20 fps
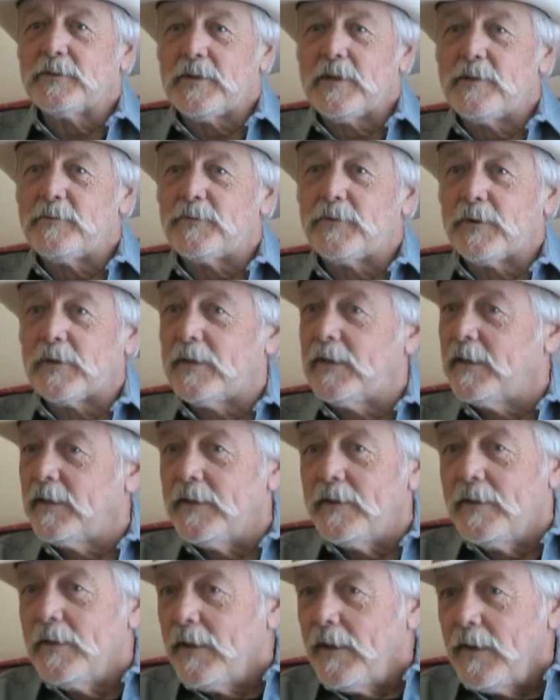time for a
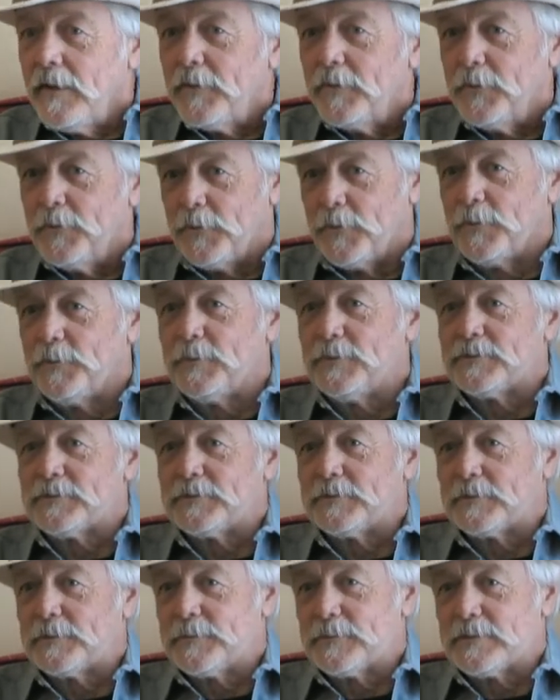kid under normal
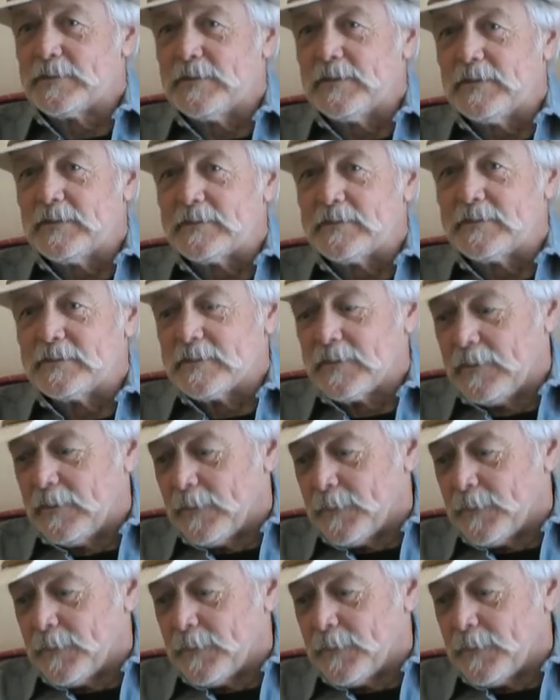circumstances.